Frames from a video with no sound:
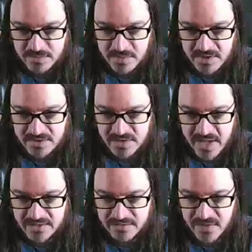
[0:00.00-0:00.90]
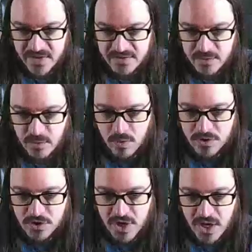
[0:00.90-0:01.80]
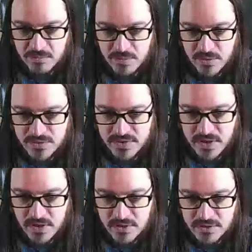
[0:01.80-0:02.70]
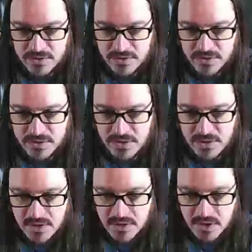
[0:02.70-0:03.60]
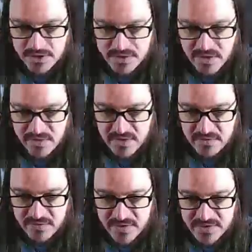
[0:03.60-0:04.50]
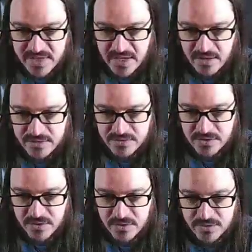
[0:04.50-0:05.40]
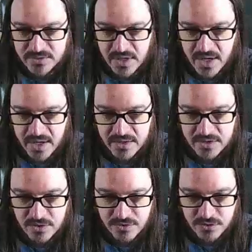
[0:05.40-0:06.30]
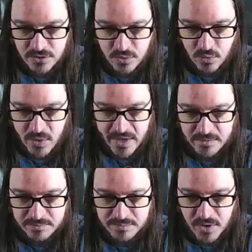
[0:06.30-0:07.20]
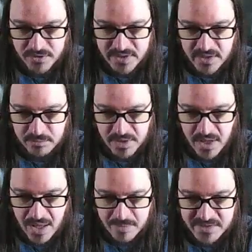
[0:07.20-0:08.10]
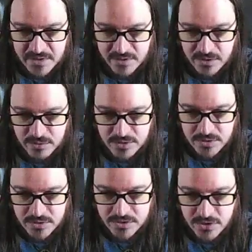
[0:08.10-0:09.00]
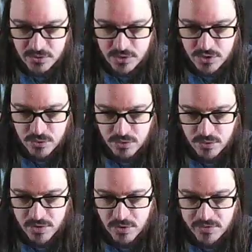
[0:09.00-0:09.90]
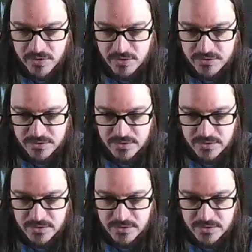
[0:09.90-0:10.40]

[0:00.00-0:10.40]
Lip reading: but in his last phase it will one-shot most of the characters. Notice I have the defense down so I don't die. Those little white pulsating blobs heal you, so you do want to run over those.